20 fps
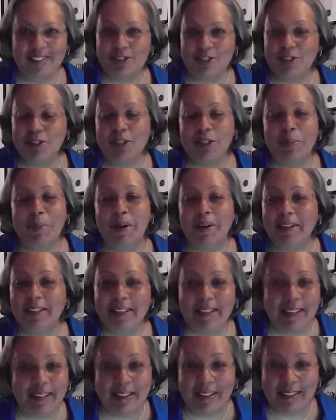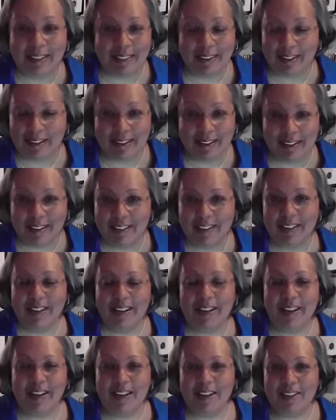just about anything
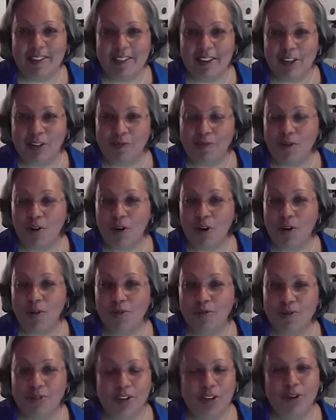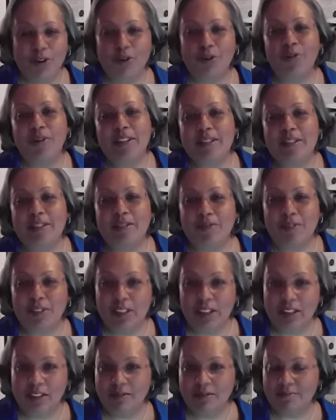that involves
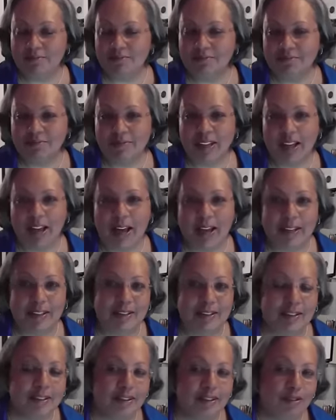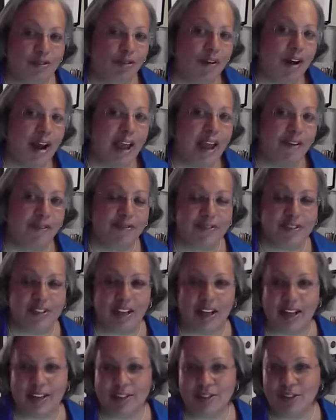creativity. I craft,
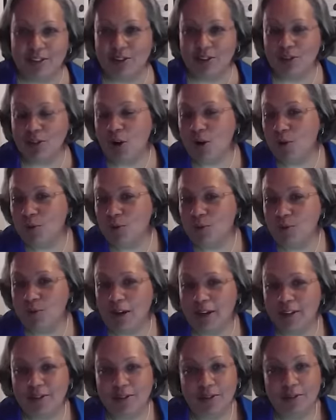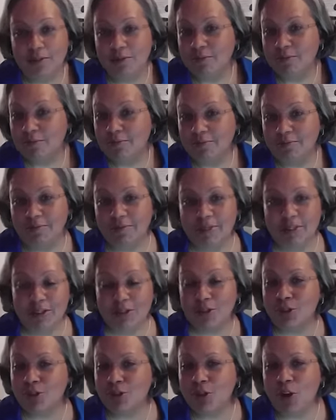I sew, I do
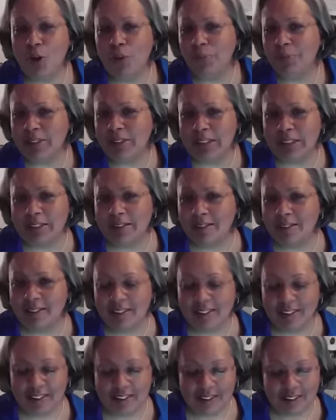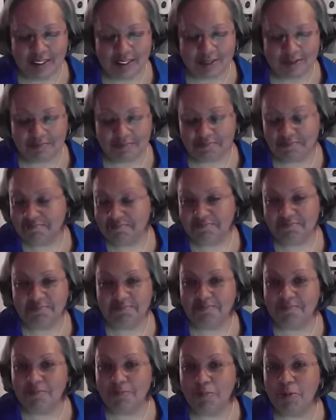sculpting,
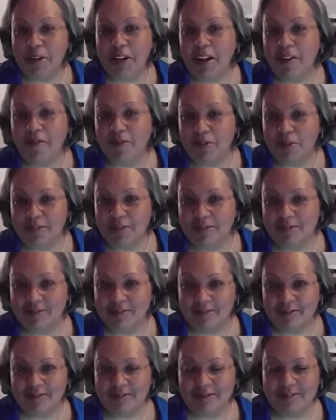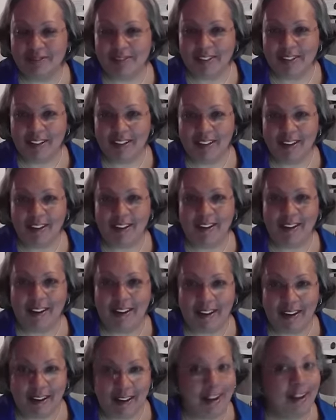whatever.
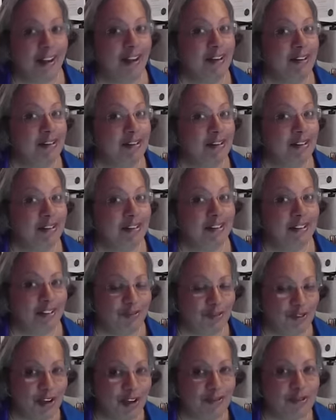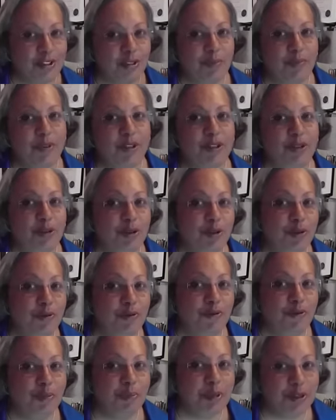And if you have something new
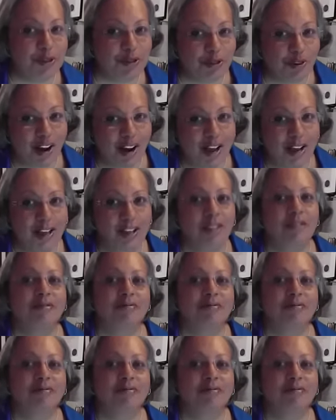for me to try,